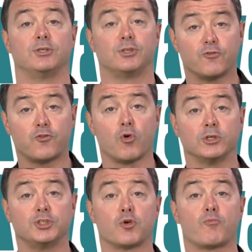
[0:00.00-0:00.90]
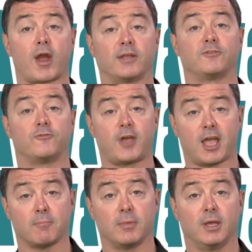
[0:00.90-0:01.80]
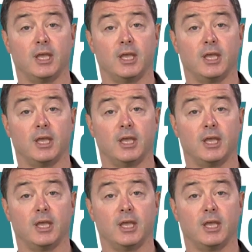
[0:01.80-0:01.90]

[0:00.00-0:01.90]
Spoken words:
to forge your brand's fame